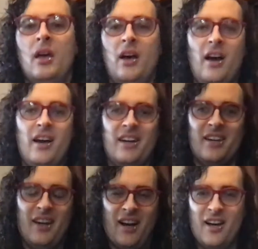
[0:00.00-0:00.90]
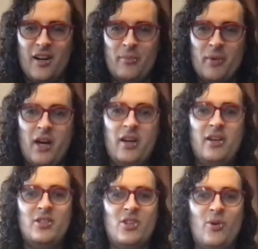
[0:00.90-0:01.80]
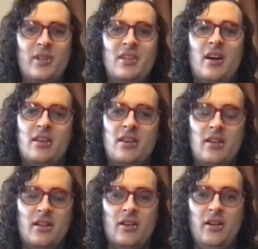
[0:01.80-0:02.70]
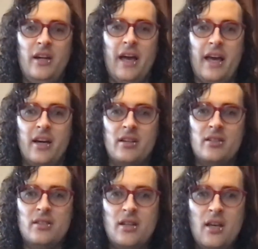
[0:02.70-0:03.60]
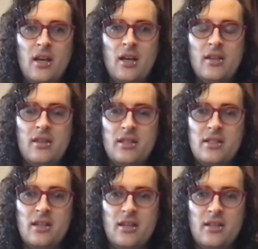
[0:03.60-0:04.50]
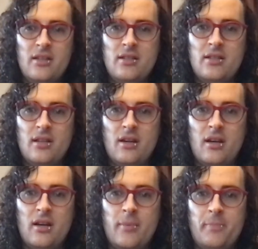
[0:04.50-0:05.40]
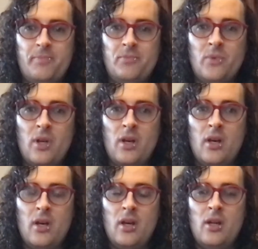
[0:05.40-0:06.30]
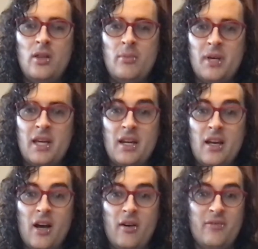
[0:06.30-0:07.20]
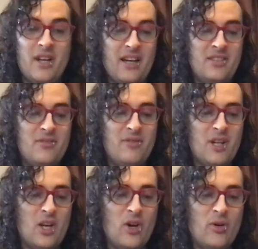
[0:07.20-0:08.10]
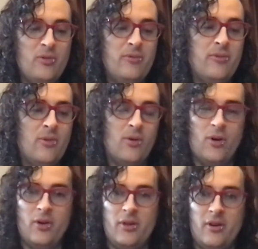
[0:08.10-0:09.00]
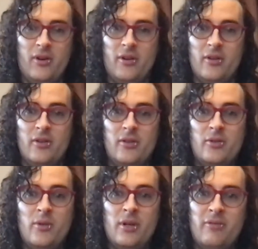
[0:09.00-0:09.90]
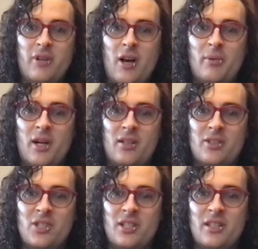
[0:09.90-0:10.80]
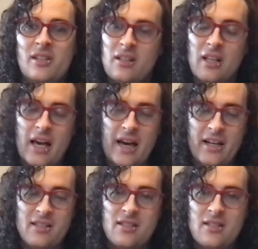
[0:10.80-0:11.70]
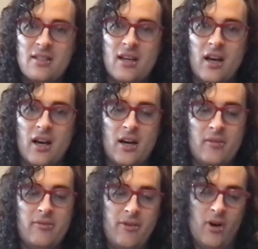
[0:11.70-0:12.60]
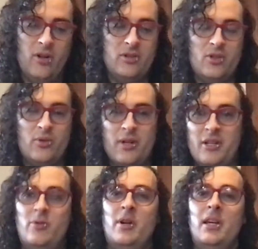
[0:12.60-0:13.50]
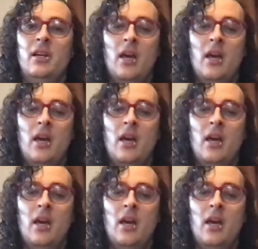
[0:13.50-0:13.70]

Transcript: Hi, Zoe Tuck here, and this is the beginning of the next video for the Queer Phenomenology class, fall 2020.